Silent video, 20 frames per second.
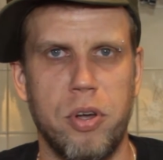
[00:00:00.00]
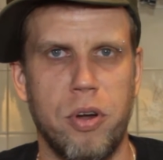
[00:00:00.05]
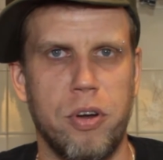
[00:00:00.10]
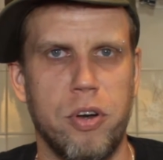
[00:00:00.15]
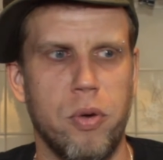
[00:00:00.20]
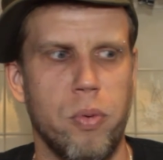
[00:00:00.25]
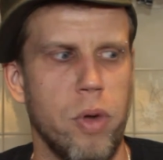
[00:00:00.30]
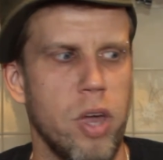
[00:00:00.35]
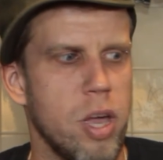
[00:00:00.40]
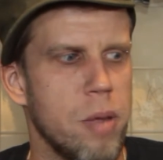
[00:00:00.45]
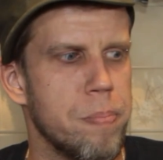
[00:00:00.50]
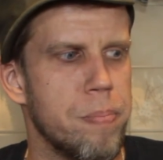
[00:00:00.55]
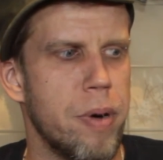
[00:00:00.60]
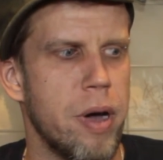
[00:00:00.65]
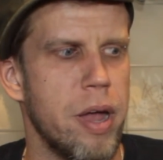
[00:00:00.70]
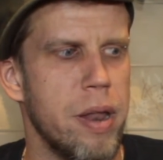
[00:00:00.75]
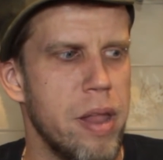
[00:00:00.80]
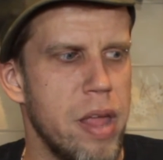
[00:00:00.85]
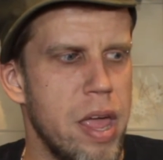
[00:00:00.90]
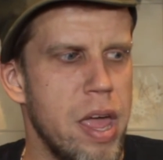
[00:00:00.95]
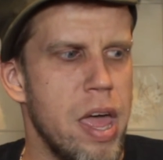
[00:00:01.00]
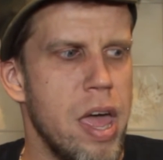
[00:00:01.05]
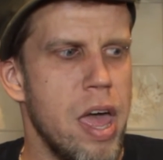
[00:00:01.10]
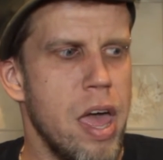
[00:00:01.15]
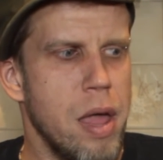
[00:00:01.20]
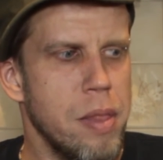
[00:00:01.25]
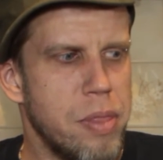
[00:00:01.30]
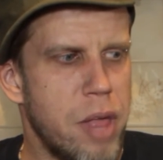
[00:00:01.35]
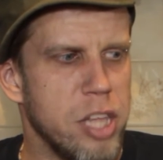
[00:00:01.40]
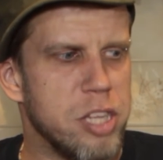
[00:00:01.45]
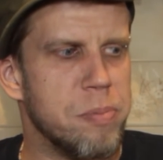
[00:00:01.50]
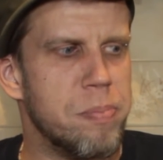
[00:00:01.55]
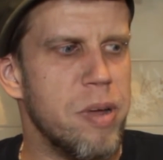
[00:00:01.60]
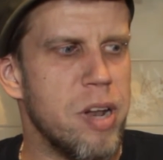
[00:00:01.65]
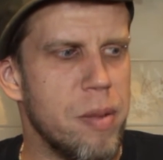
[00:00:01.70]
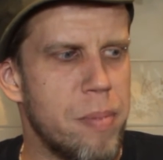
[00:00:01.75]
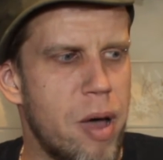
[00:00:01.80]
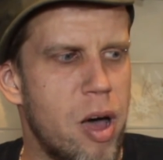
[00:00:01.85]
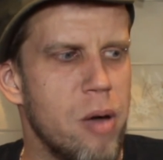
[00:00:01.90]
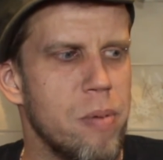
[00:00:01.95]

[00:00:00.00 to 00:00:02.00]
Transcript: during the week, but that's been